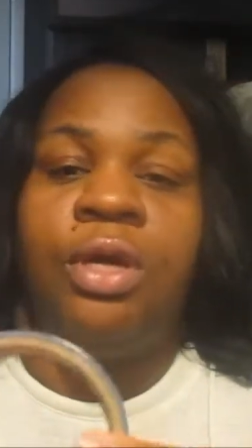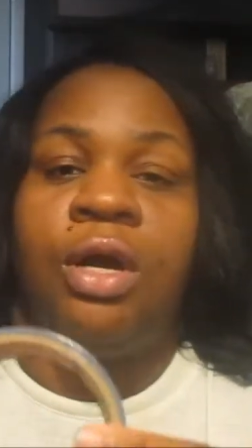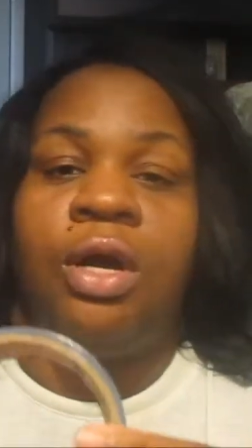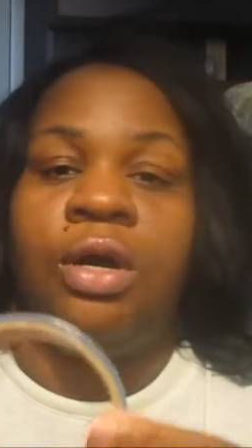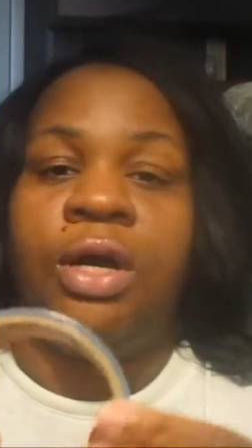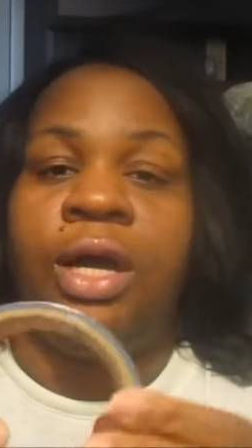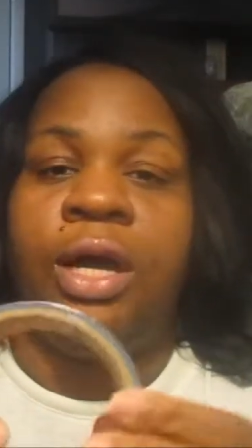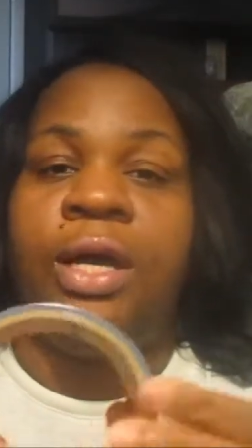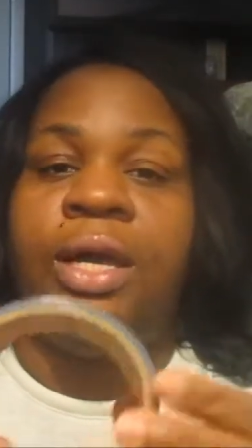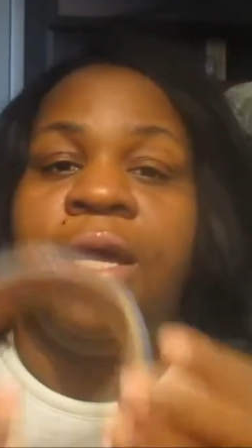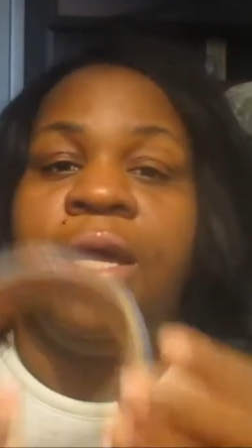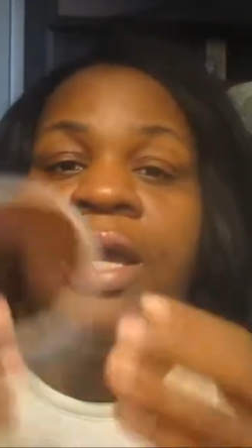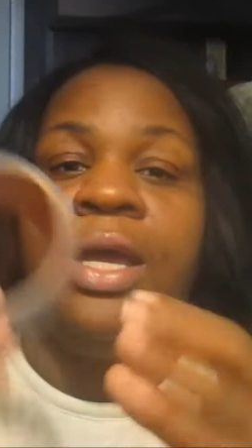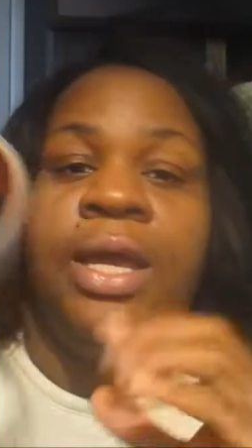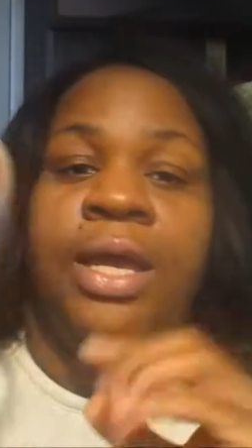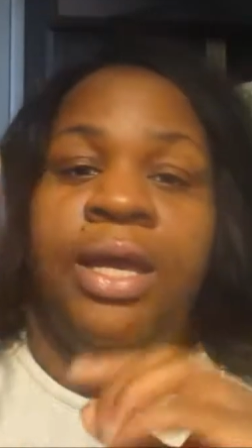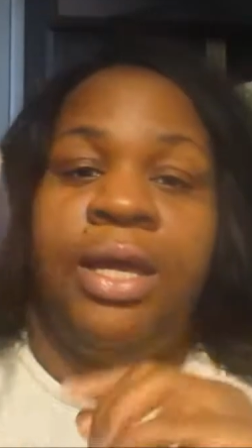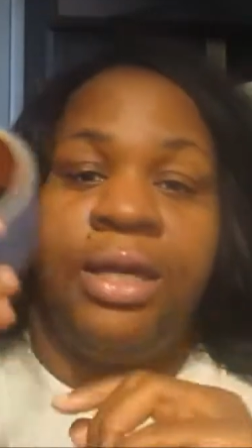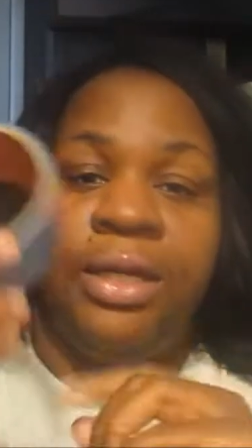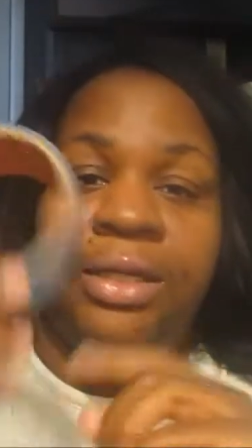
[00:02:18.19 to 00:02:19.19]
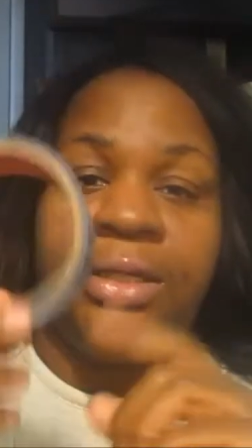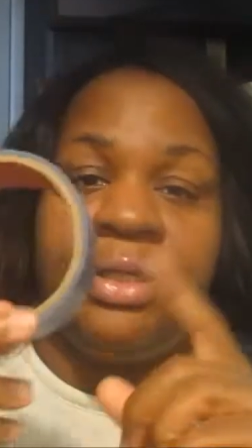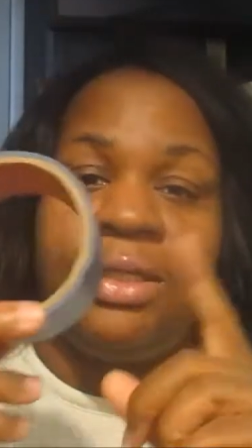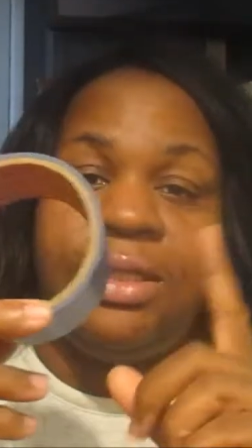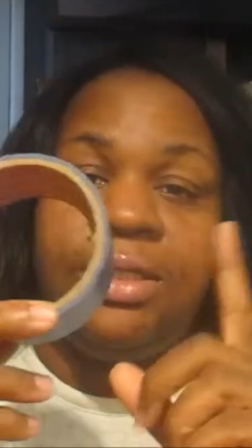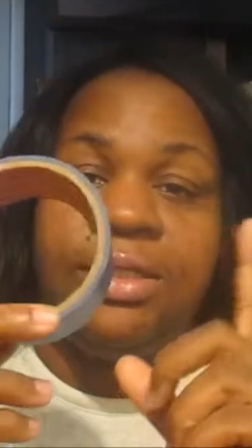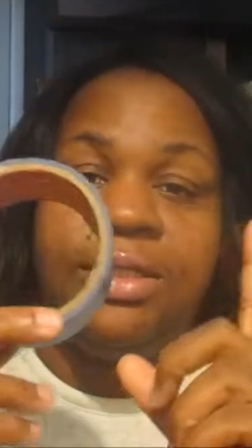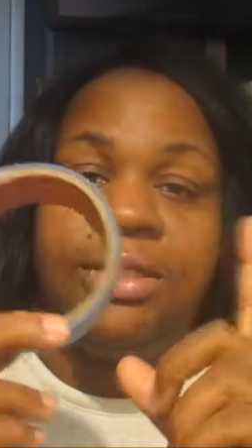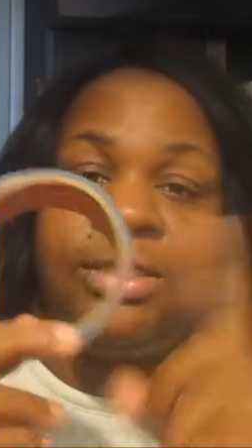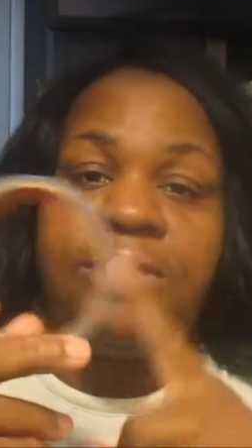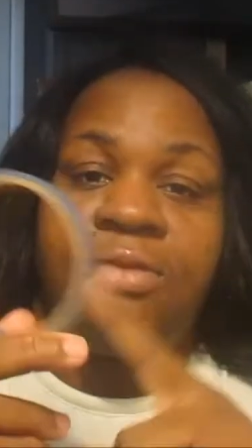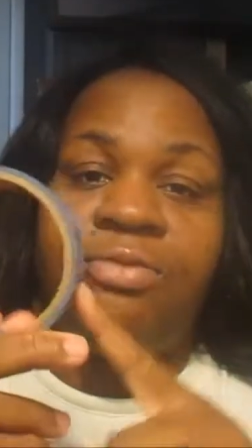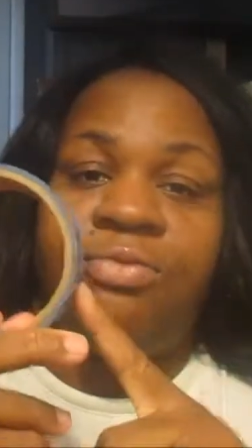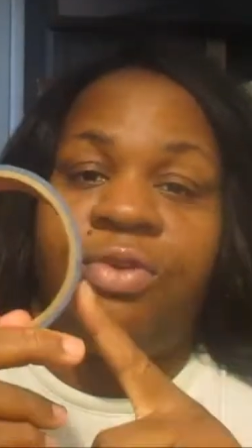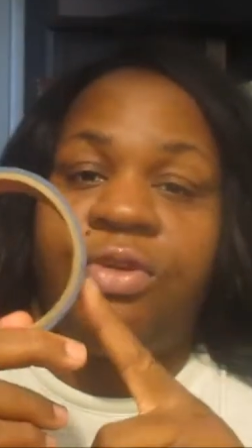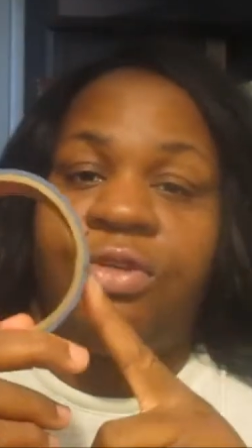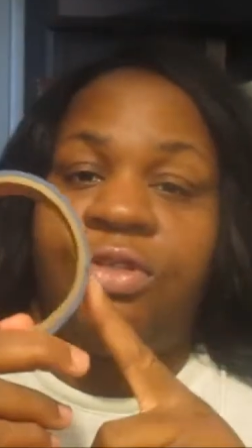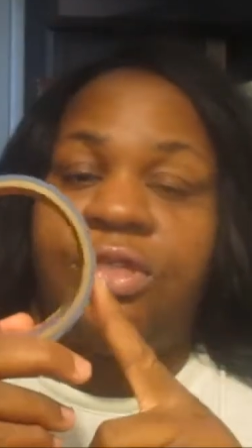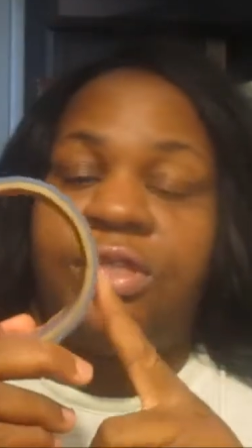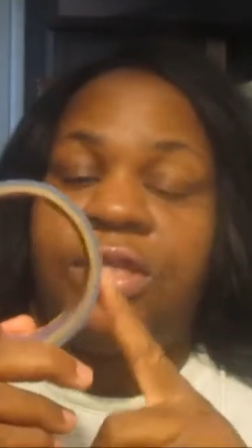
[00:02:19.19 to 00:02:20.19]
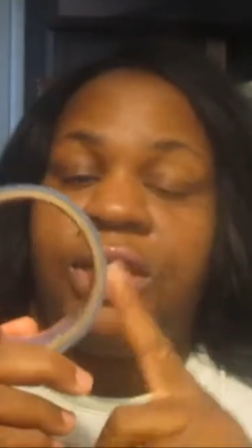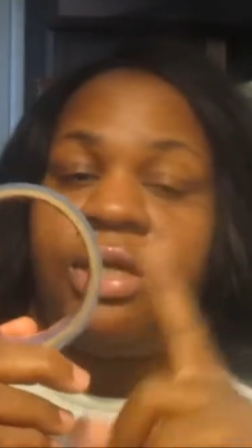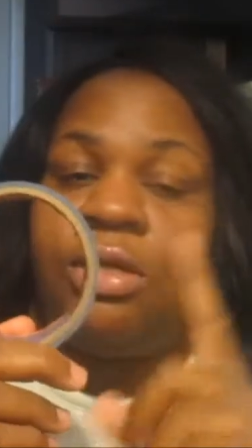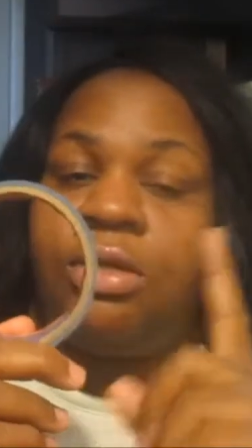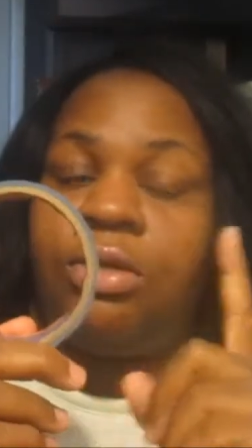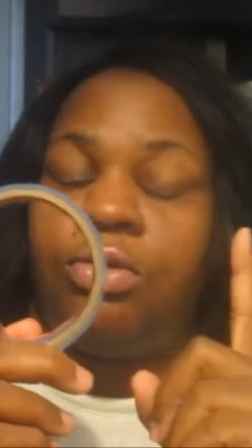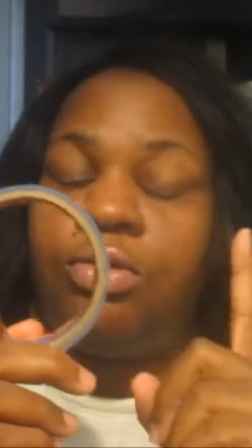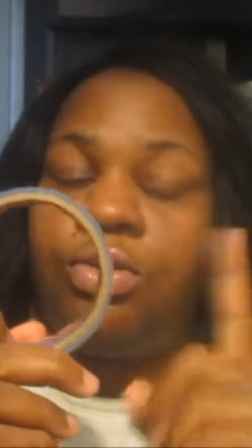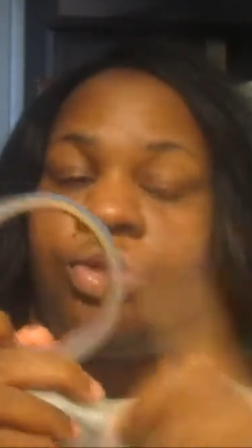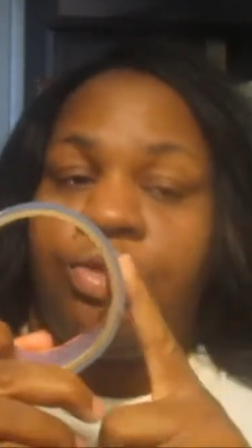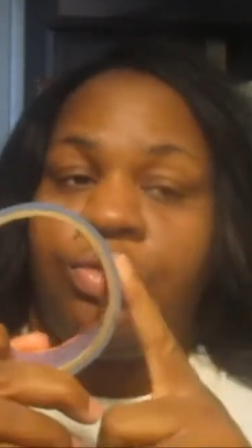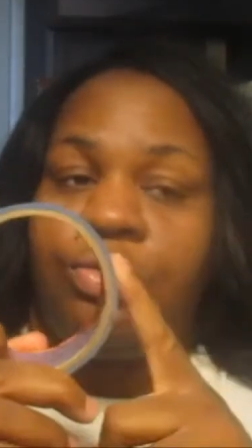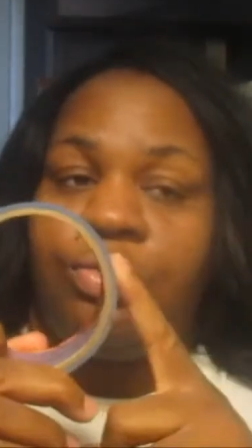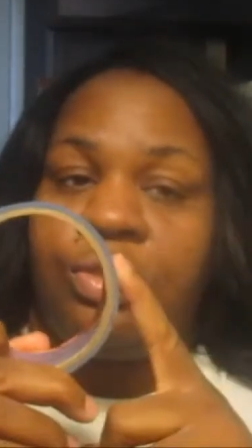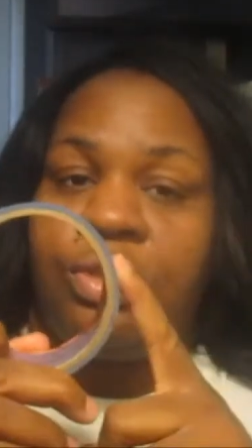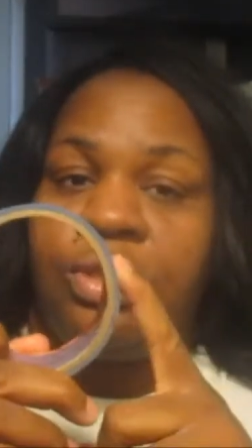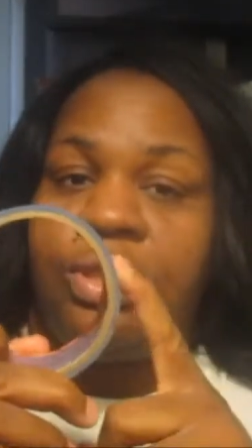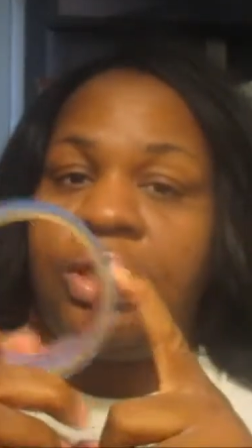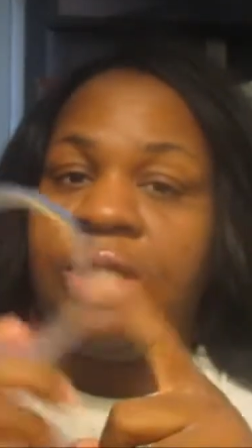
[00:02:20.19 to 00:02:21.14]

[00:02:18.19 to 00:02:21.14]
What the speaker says: Okay, this is the first thing you use,